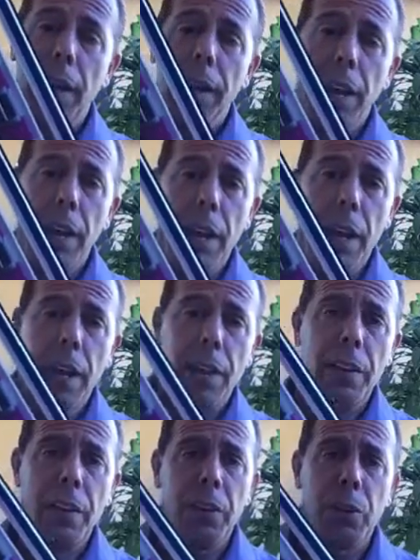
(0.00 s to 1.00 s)
aka
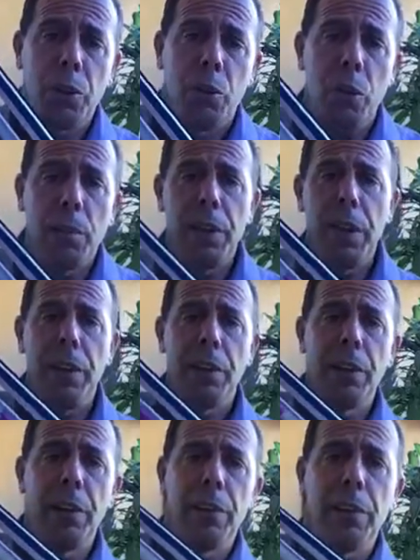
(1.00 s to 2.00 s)
the
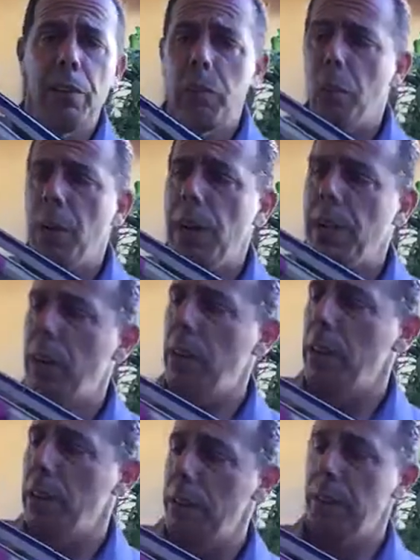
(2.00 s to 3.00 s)
Dascriminator. That's what I
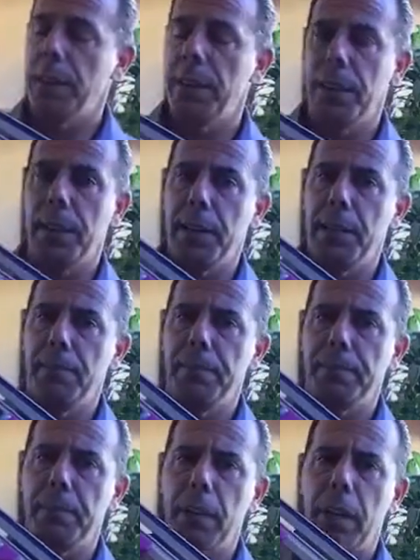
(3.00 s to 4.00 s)
call it.
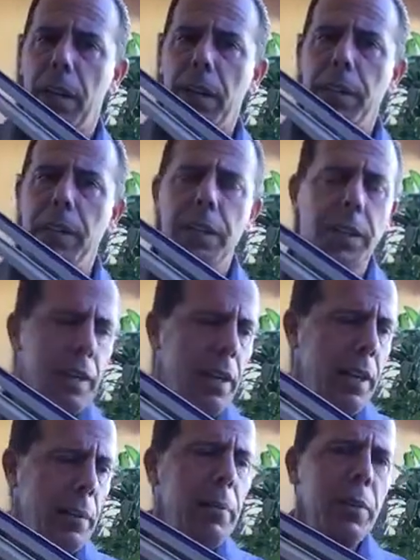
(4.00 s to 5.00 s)

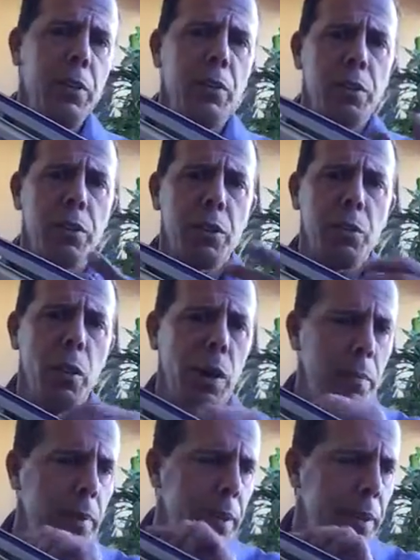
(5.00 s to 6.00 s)
I've been using this quite
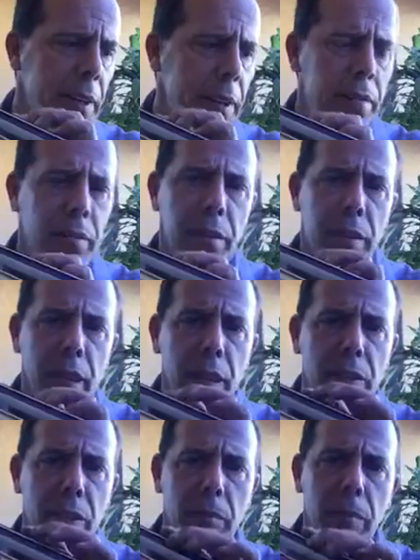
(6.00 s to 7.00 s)
a bit now for the
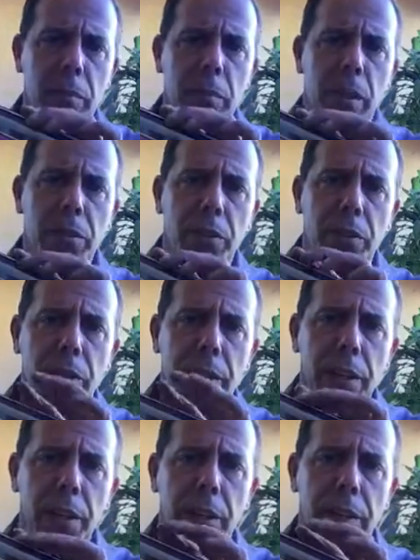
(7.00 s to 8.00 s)
last couple of months,
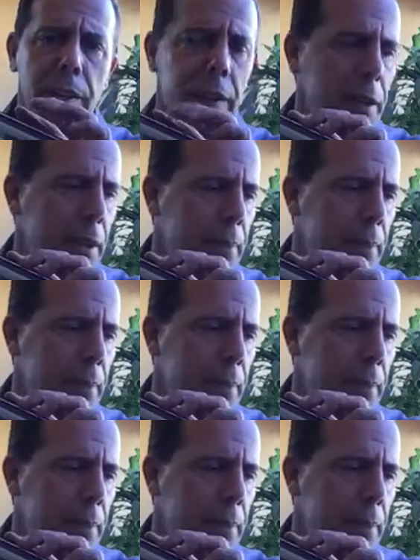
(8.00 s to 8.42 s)
and